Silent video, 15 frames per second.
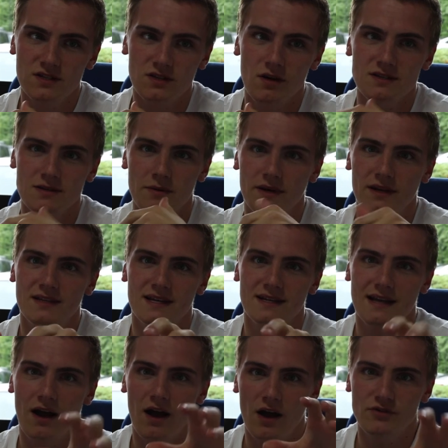Scott said we were going to
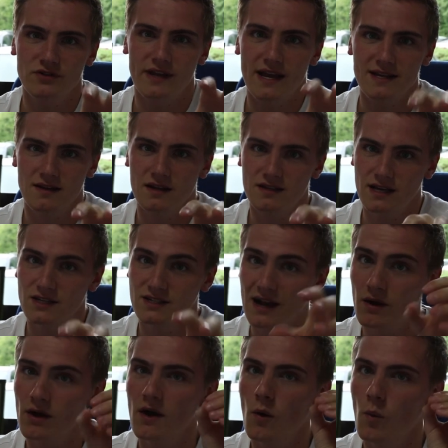send out 100 case studies each.
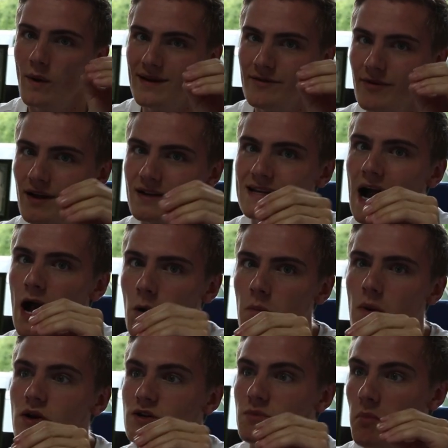Now, we didn't realise how
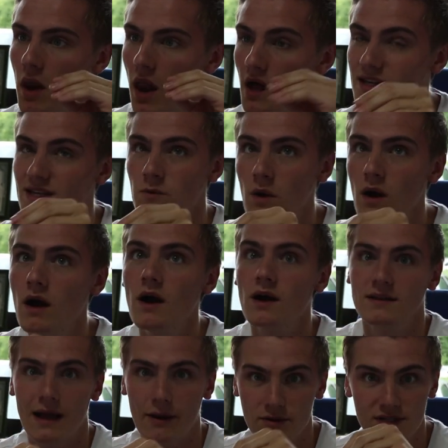much bloody
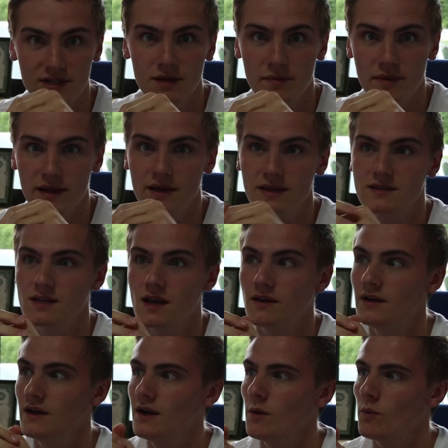work that was going to be.
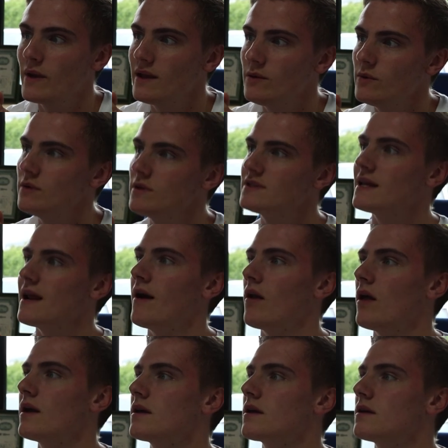So we sent out
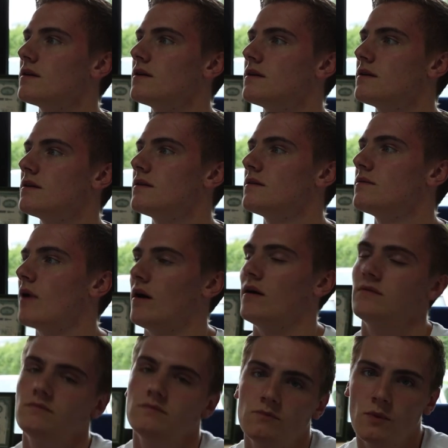
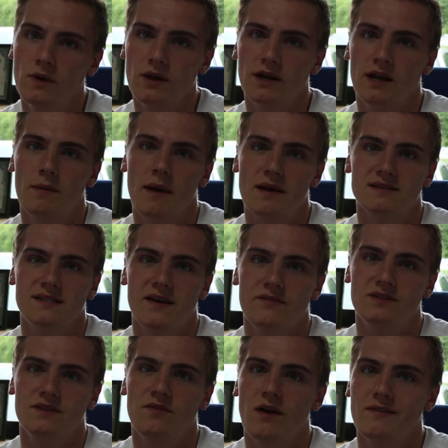we're looking at about
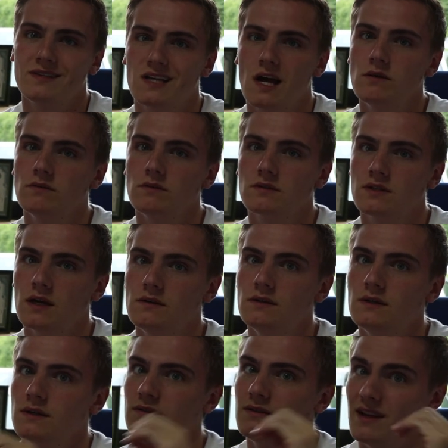75 in total. So
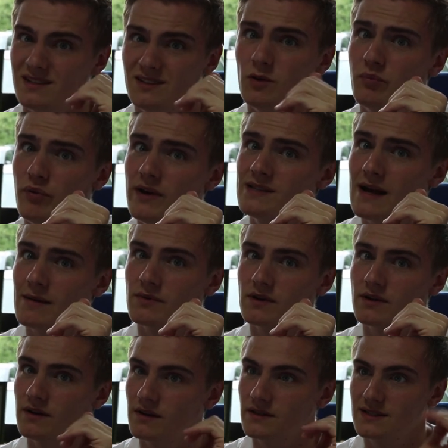that's still pretty damn
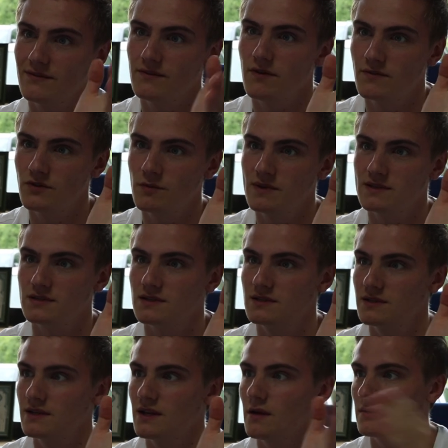good. And 75 new businesses
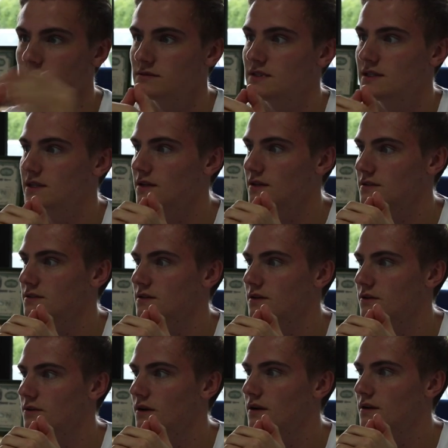seeing us.
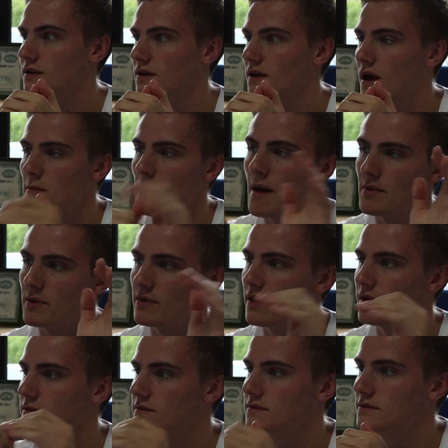So I'm happy with that.